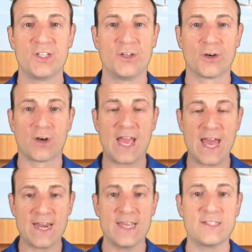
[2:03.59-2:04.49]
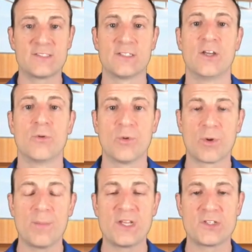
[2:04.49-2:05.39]
your headaches, we want
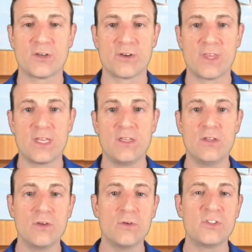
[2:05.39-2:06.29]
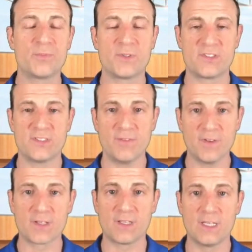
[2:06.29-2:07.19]
to make sure that you
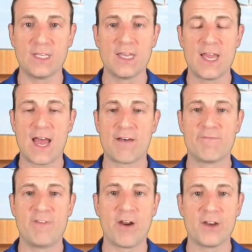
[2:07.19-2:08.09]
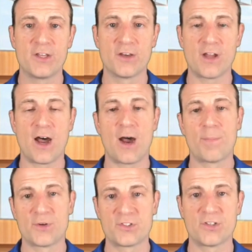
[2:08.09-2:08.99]
specifically have very good
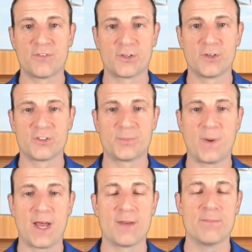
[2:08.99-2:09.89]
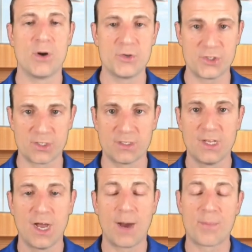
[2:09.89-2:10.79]
upper cervical spine motion,
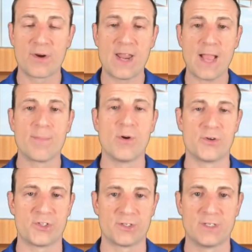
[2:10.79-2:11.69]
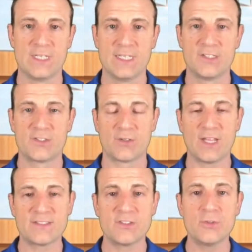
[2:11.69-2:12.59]
upper neck motion. So
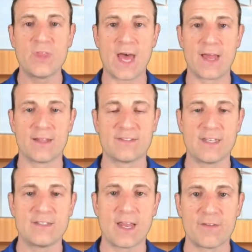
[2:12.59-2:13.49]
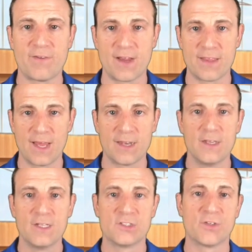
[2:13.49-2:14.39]
let's do that. Let's identify that.
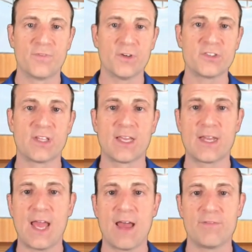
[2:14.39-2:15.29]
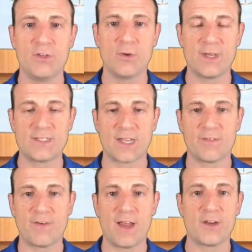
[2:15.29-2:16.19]
So firstly, I'm going to have you
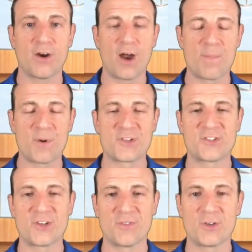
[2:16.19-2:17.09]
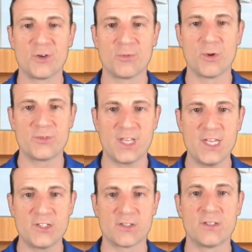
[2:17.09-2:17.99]
identify your upper cervical
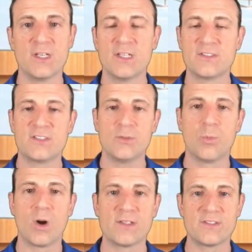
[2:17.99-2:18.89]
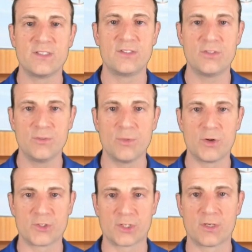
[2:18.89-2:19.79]
rotation C1, C2
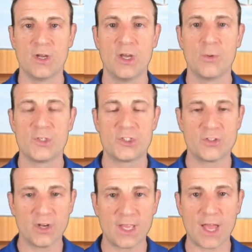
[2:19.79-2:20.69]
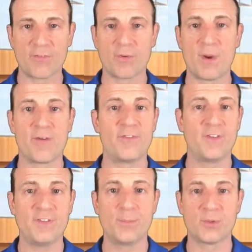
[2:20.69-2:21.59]
motion, which should account for about
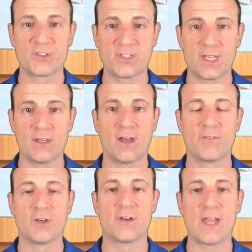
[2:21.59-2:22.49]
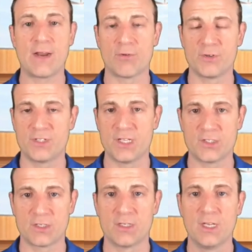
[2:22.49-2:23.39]
50% of your neck
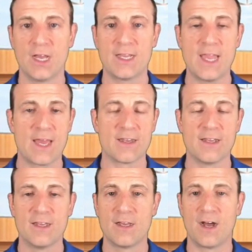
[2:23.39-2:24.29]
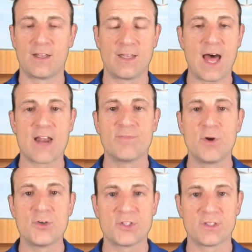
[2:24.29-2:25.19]
rotation. Again, a lot of
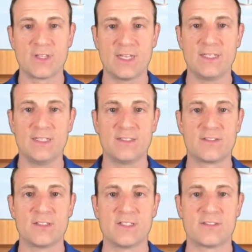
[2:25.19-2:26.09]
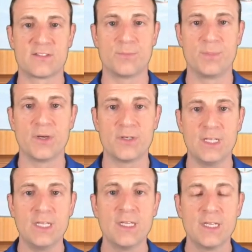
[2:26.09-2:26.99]
motion that needs its
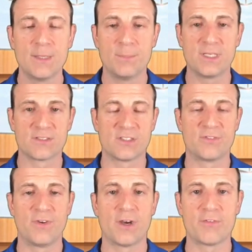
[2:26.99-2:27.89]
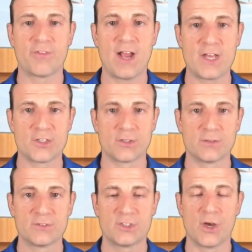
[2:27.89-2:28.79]
stability because it's very fragile.
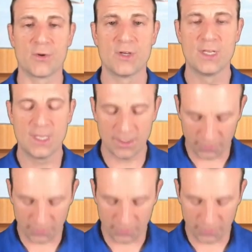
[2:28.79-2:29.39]
So if